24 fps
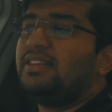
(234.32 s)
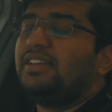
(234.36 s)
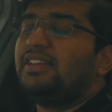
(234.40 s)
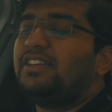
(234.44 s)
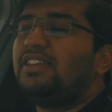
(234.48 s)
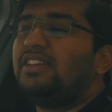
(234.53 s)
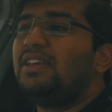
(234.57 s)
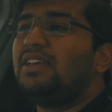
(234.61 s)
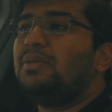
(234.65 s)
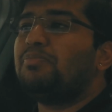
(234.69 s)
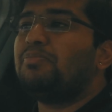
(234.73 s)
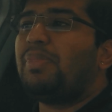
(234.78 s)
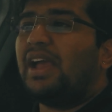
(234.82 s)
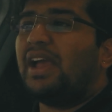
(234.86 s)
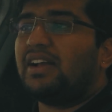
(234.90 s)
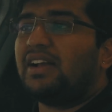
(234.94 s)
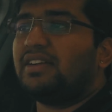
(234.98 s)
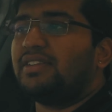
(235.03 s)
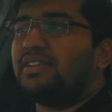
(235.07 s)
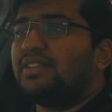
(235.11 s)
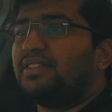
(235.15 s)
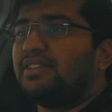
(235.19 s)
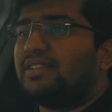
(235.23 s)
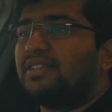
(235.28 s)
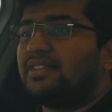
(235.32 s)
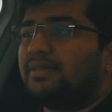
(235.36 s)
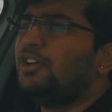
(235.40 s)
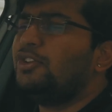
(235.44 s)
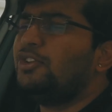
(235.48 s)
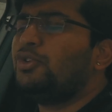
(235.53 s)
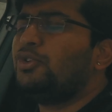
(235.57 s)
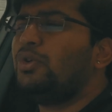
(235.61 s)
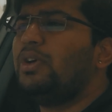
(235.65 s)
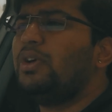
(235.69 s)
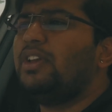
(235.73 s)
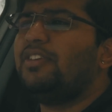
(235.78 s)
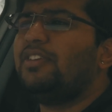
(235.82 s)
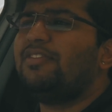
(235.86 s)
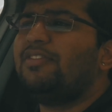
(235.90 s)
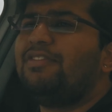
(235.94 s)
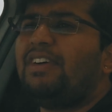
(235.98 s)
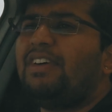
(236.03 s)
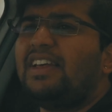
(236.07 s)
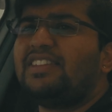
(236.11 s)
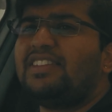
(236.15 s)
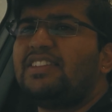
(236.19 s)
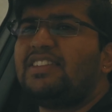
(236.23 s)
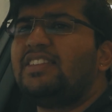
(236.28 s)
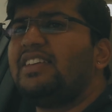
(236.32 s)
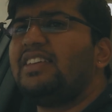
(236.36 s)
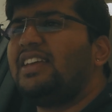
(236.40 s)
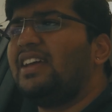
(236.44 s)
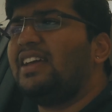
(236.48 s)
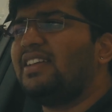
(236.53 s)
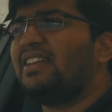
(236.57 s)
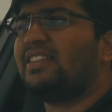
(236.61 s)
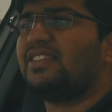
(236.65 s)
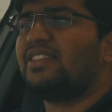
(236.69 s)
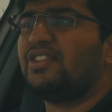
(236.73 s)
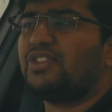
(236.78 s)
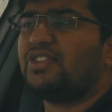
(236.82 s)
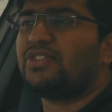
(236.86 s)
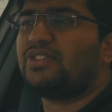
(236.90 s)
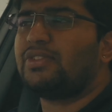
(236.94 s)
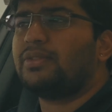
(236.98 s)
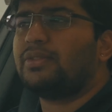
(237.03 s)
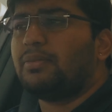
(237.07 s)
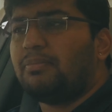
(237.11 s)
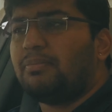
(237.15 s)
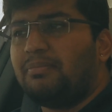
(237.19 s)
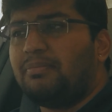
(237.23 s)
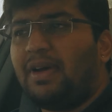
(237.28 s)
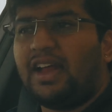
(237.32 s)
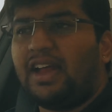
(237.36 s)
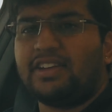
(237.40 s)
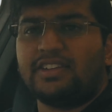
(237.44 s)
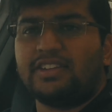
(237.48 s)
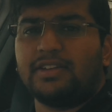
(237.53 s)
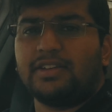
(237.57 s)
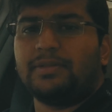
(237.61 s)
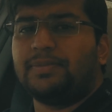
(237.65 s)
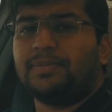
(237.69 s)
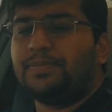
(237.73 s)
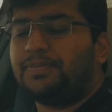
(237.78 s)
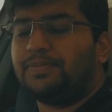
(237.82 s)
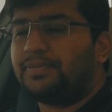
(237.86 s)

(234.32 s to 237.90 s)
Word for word: the D. Beckers, to investigate this matter.